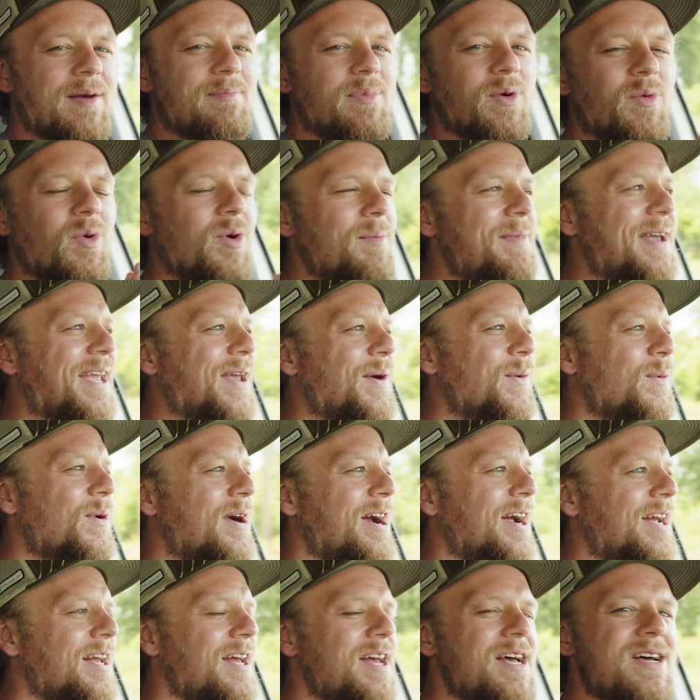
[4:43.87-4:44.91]
but we'll make it
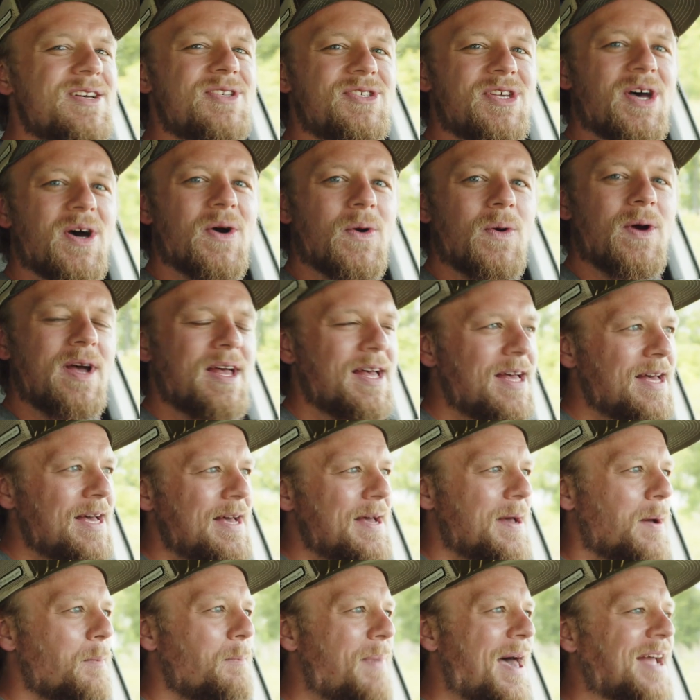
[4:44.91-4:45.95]
work. So
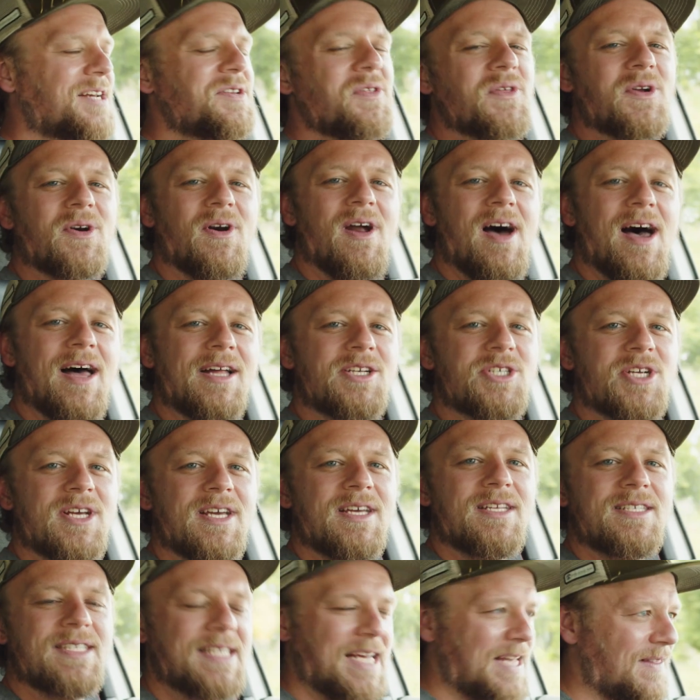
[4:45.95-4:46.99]
back to the garage
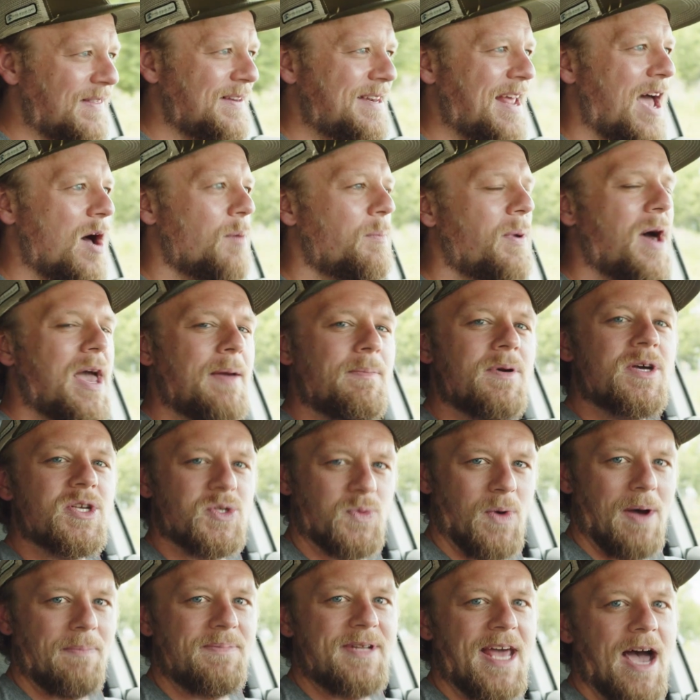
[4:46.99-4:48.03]
to get the downpipe
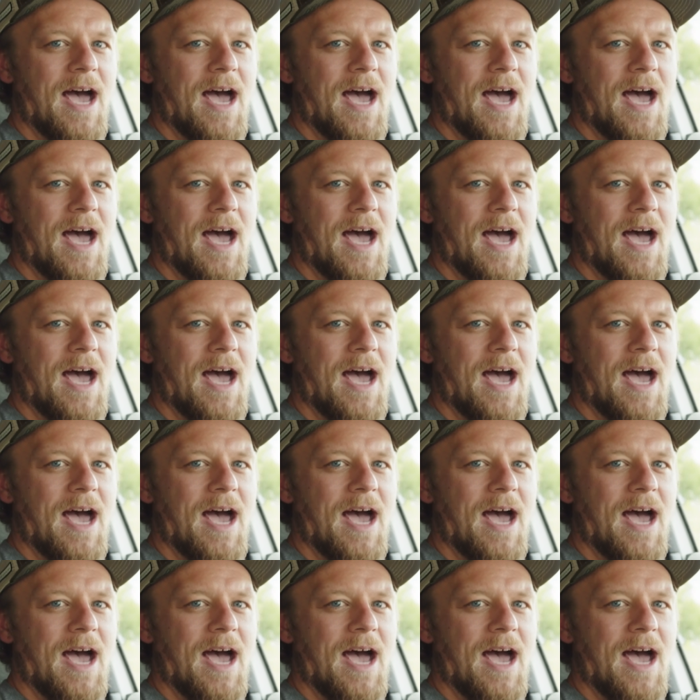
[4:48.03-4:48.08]
swapped